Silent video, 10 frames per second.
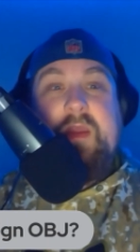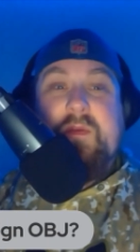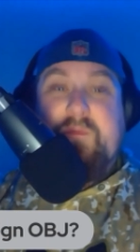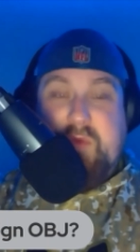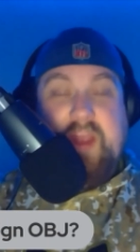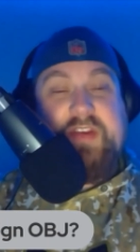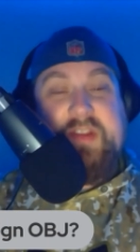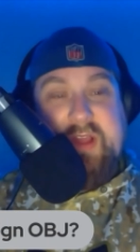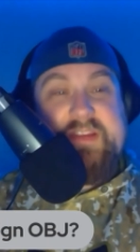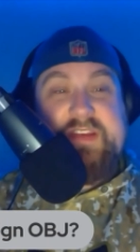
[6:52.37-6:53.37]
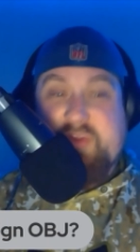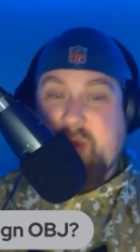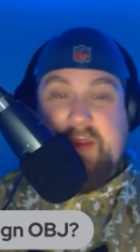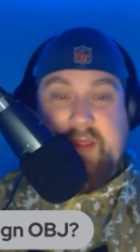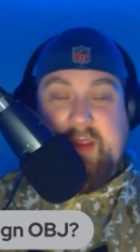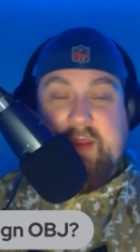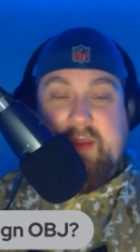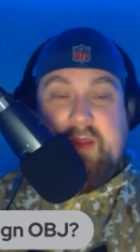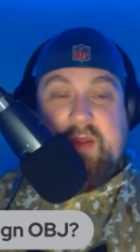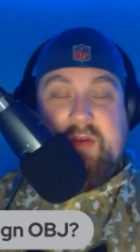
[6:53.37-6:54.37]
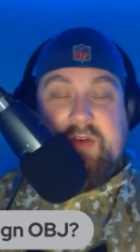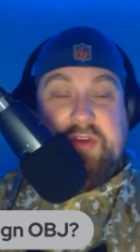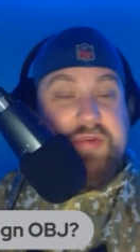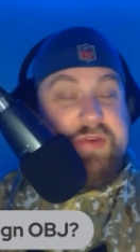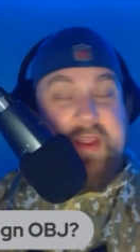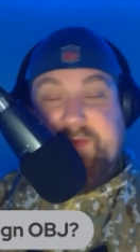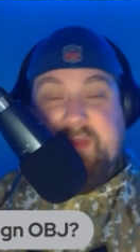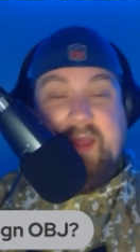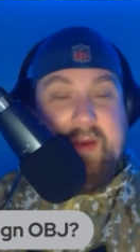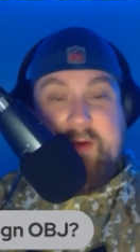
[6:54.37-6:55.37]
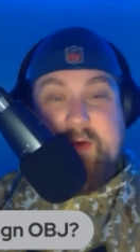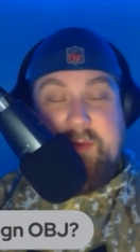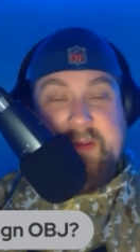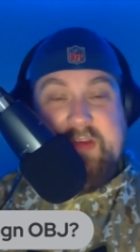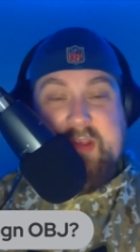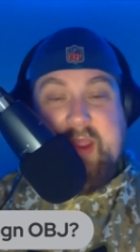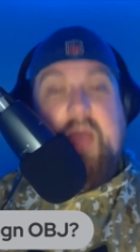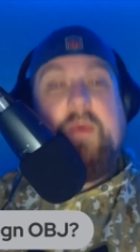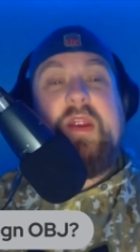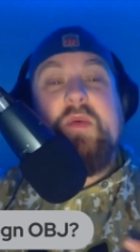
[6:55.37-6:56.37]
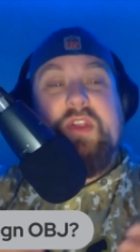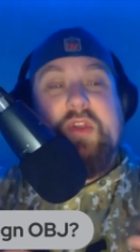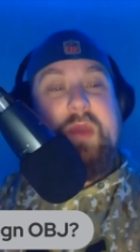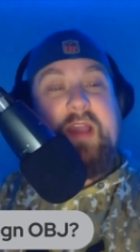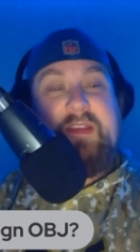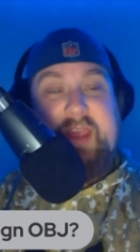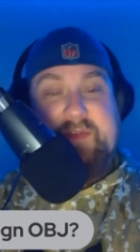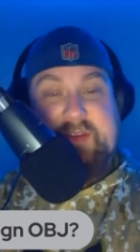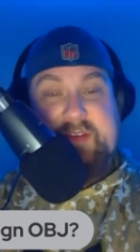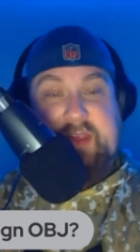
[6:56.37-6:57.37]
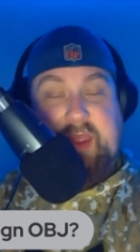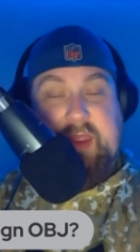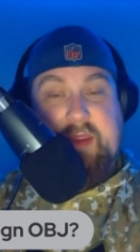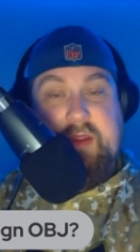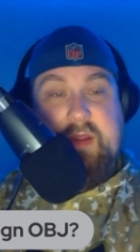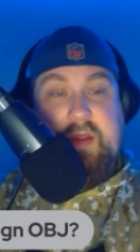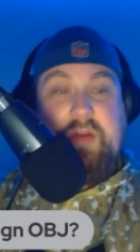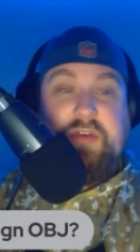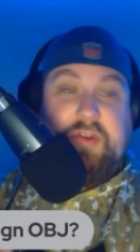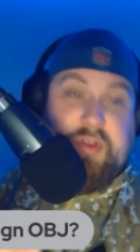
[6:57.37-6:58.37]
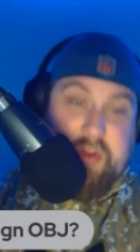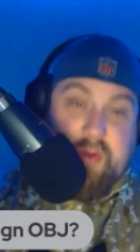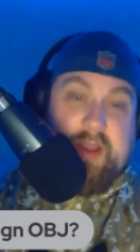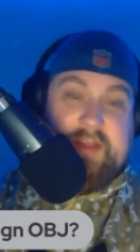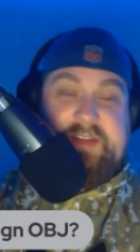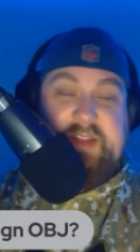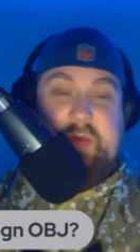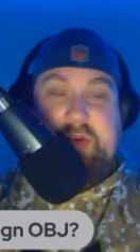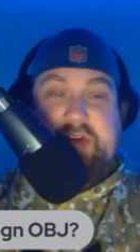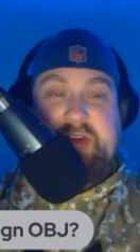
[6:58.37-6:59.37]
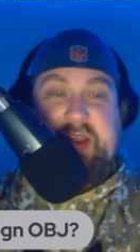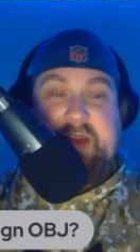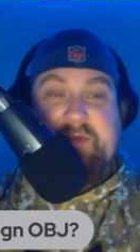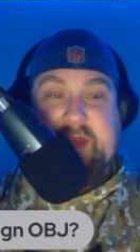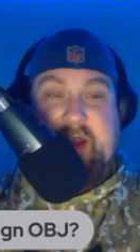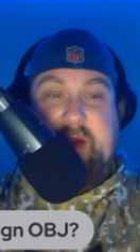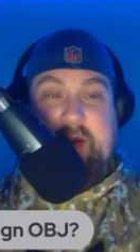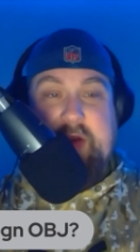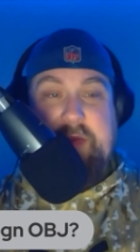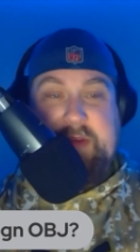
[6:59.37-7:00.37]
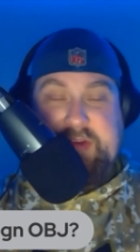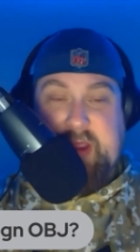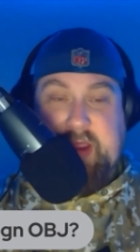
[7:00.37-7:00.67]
free agent class is dwindling. Do you take a flyer on OBJ? I want to hear what you guys have to say. Do you guys think we should take a flyer on OBJ?